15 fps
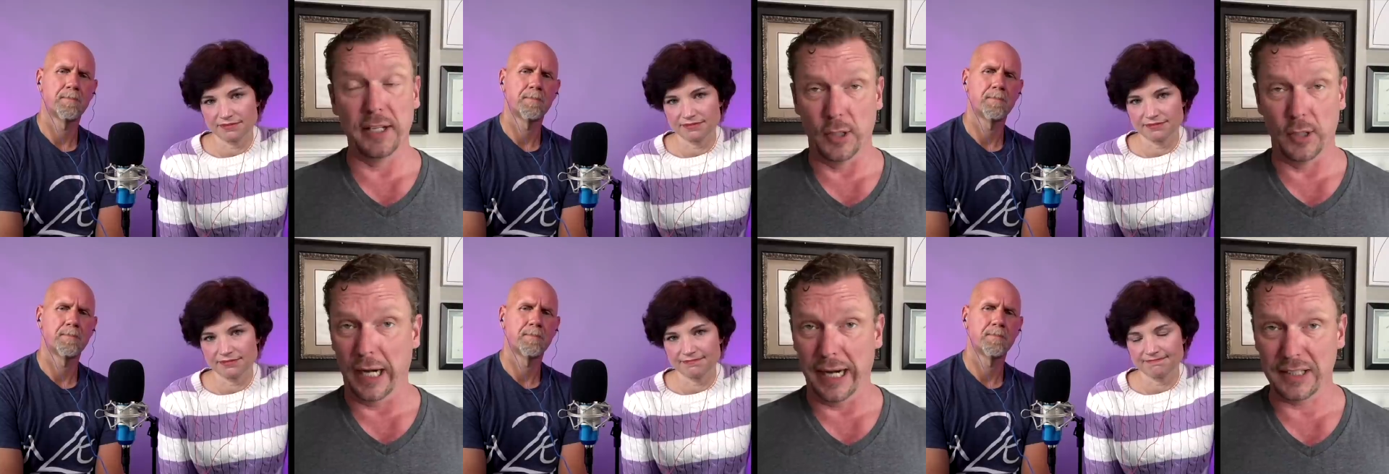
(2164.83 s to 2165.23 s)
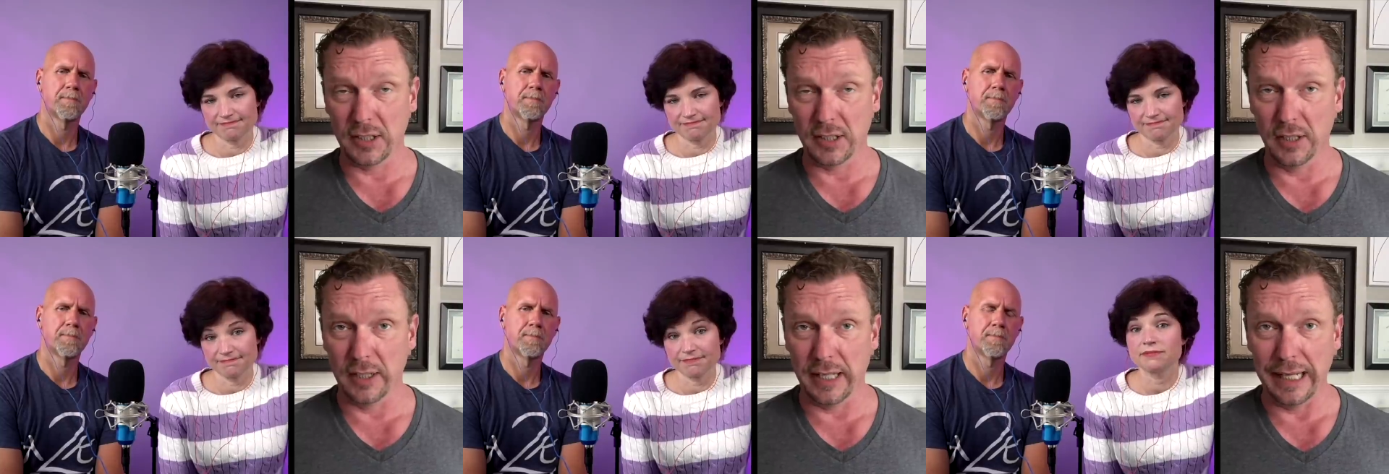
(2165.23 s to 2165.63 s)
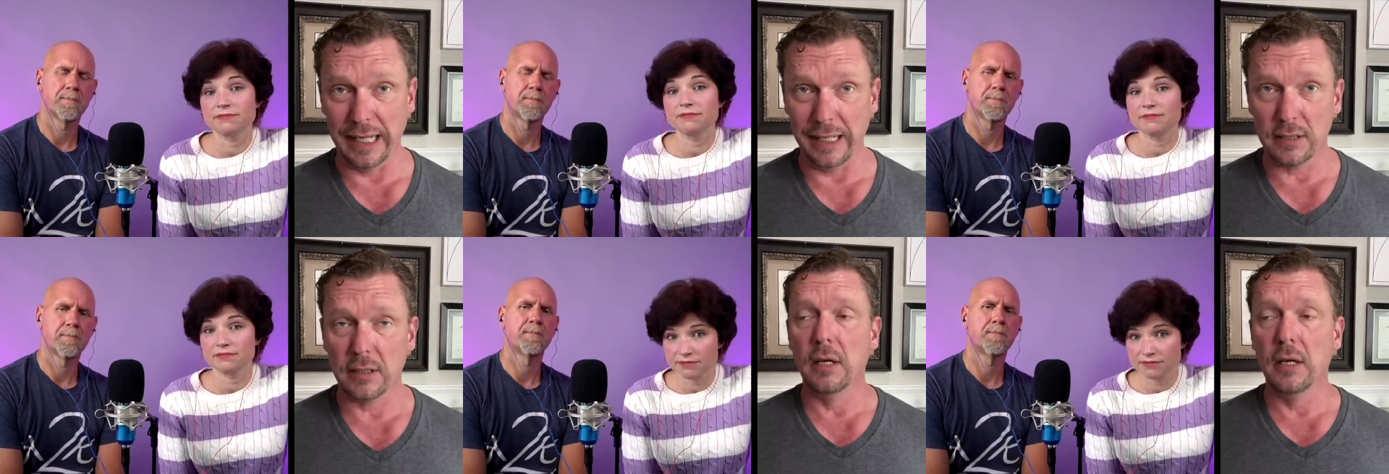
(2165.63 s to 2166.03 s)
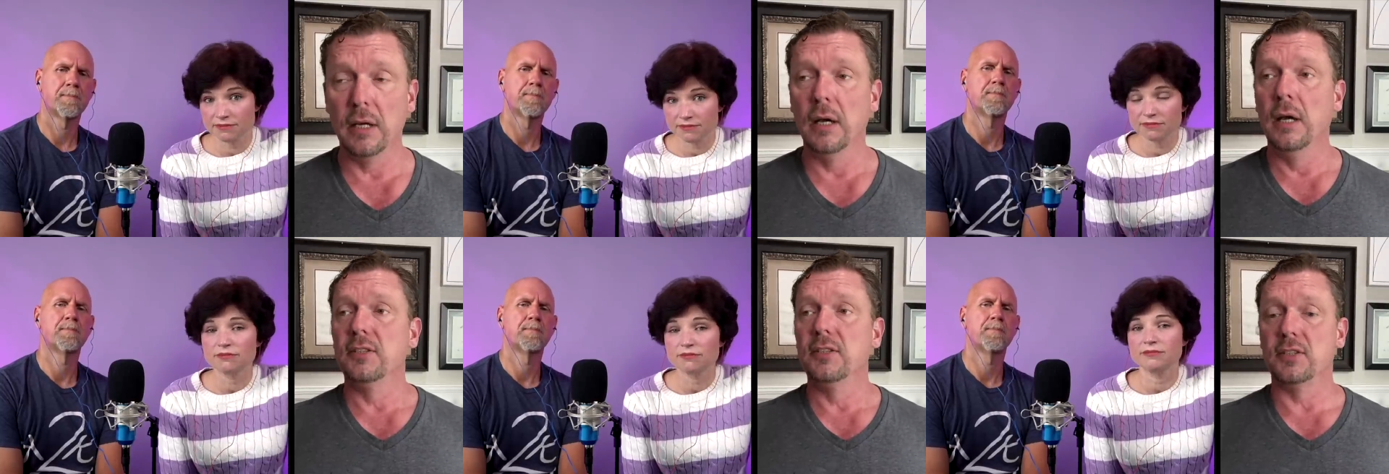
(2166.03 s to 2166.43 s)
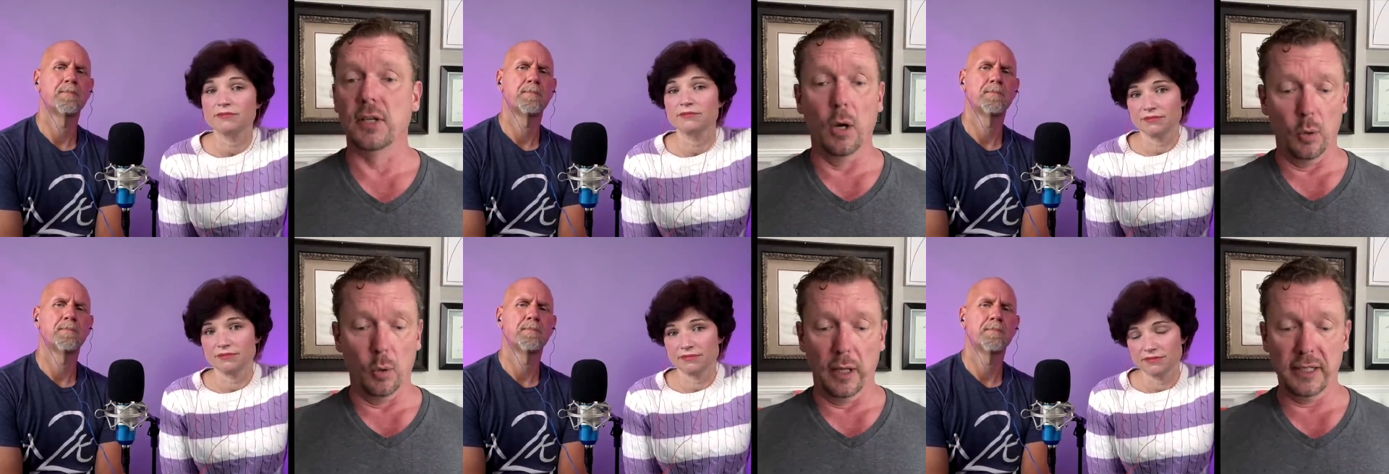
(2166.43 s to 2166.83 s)
Speaker 1: are actually going to eat.
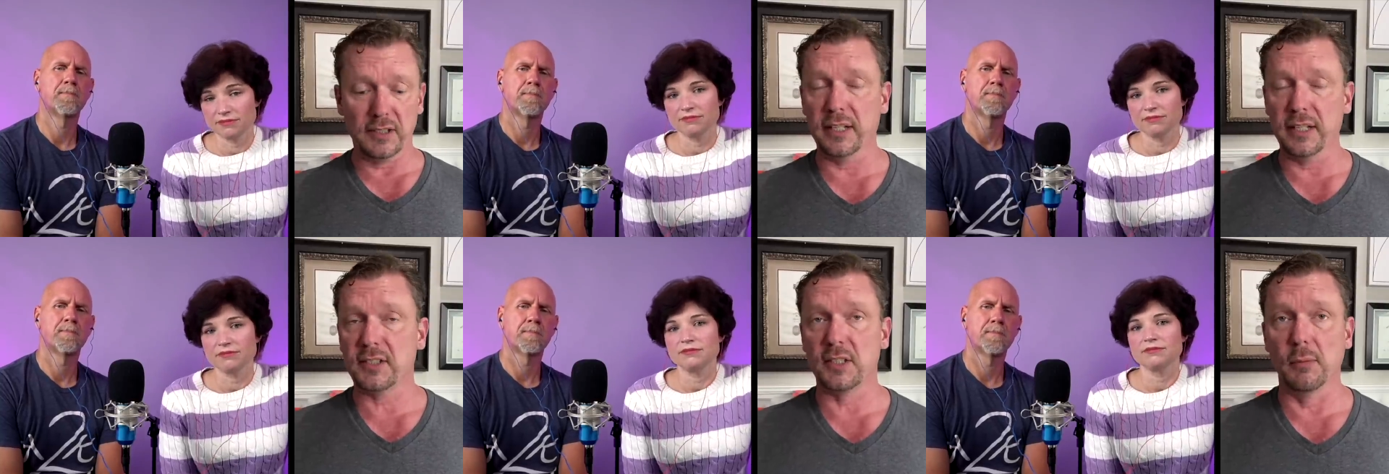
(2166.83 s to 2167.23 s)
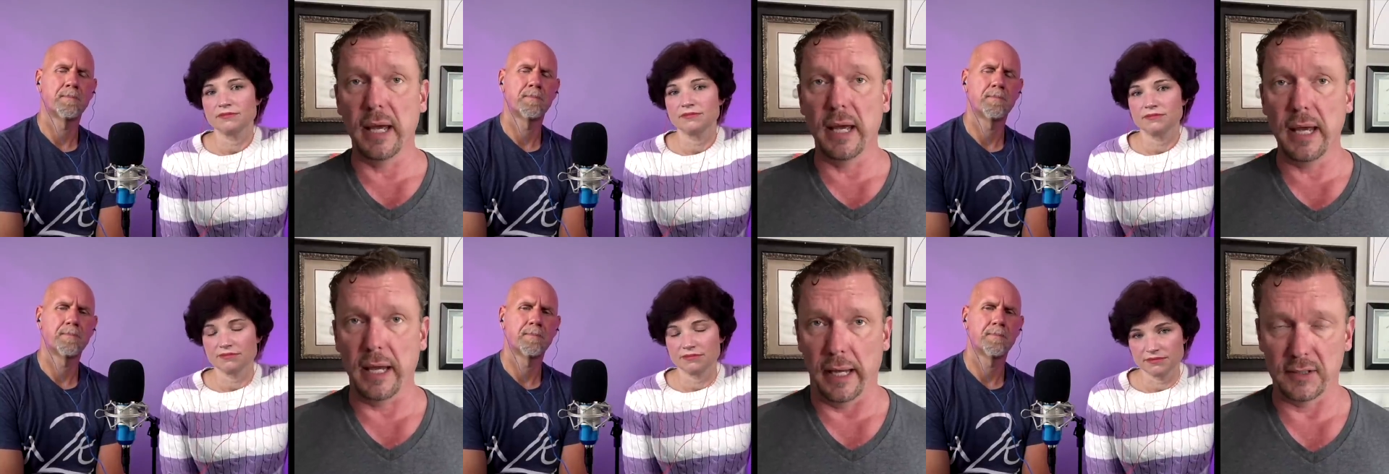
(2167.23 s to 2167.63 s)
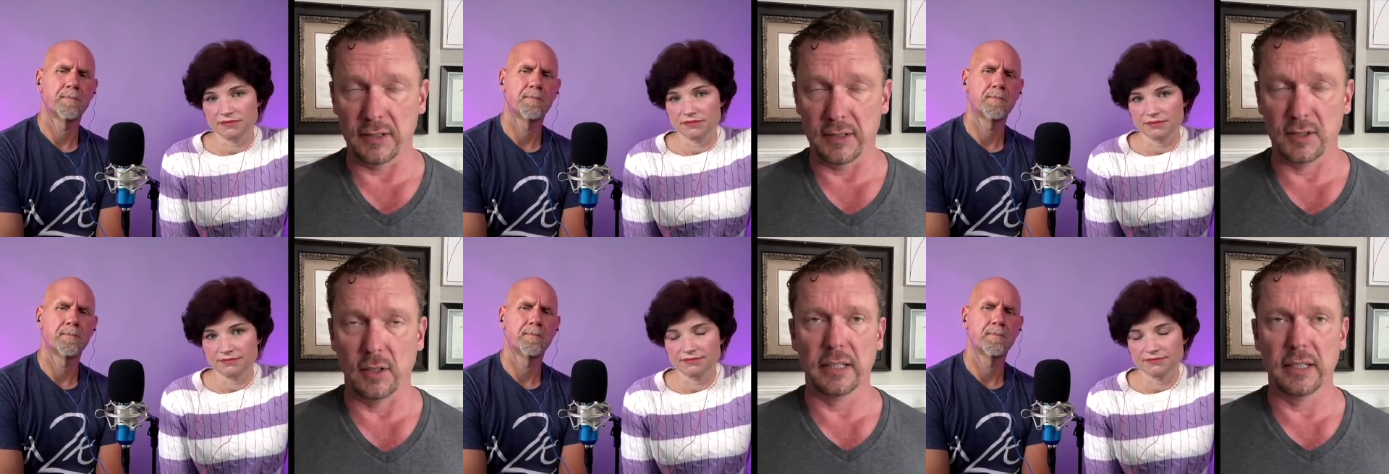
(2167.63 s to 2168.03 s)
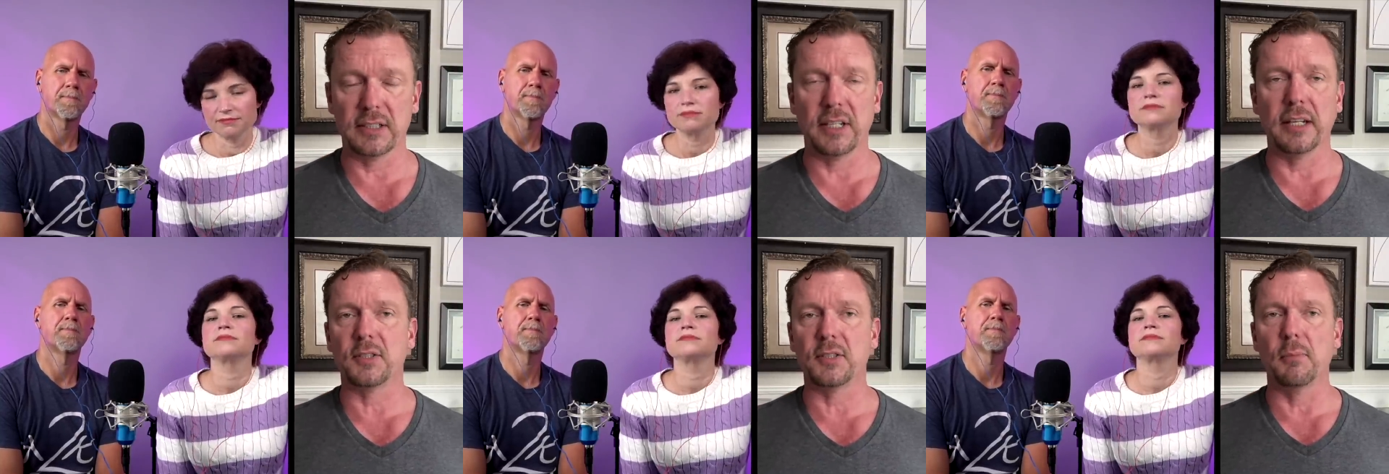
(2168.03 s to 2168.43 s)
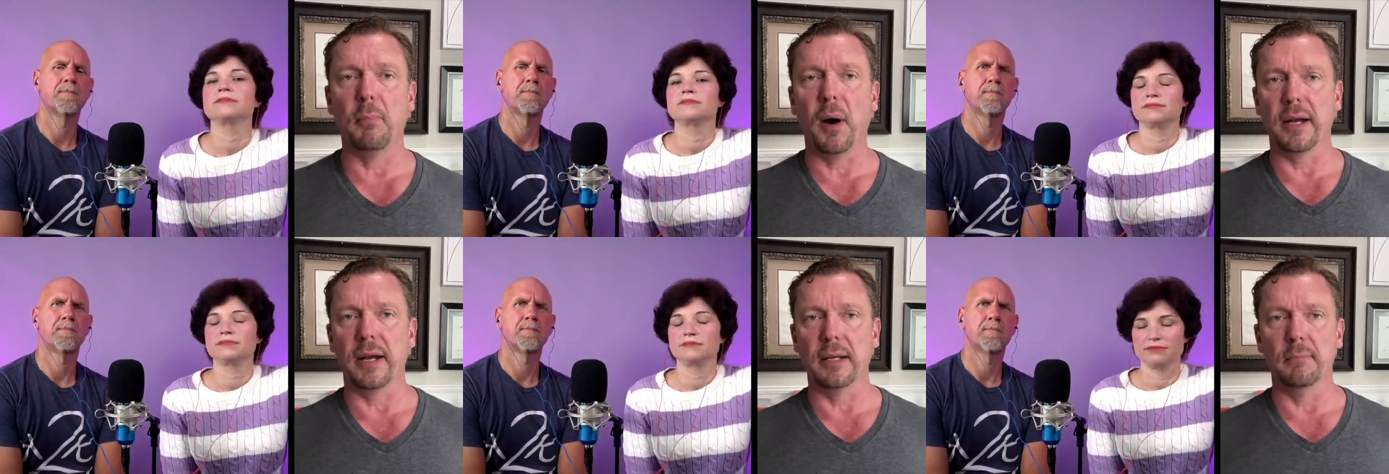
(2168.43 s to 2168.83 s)
So let's get some eggs. Let's get some
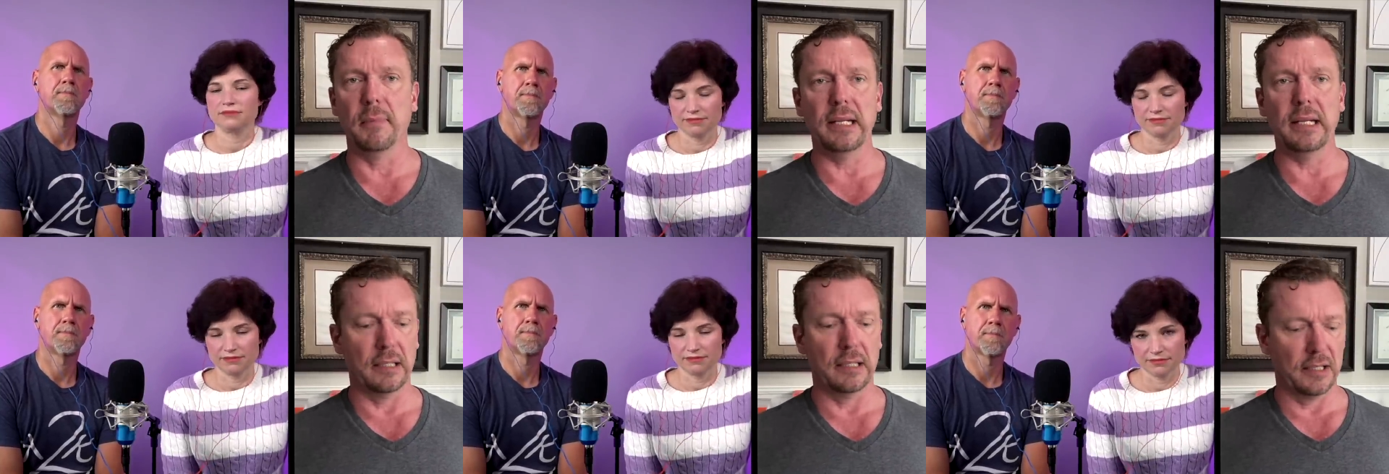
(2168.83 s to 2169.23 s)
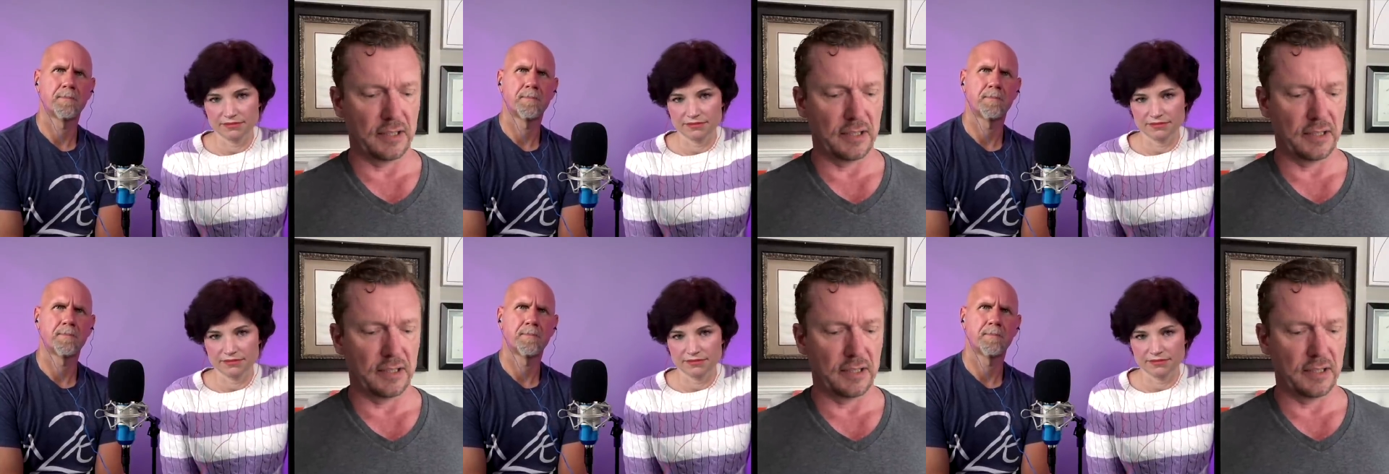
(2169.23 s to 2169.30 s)
potted meat. Let's